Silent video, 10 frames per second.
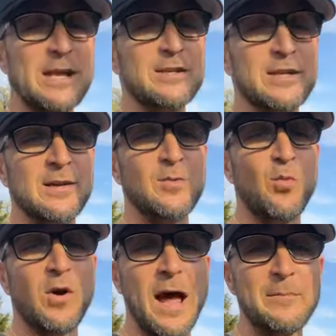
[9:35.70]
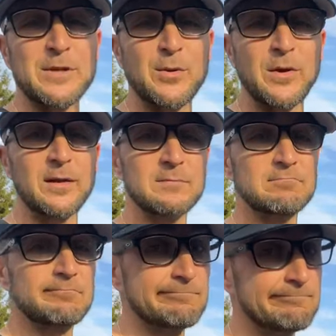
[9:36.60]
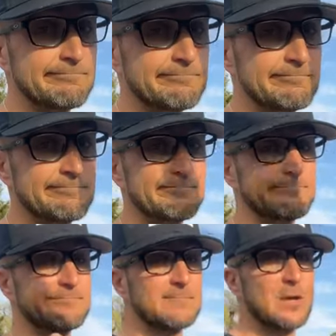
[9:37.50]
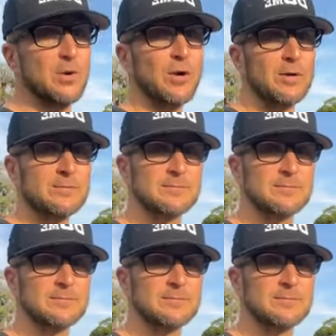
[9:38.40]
changing what I'm doing. Hold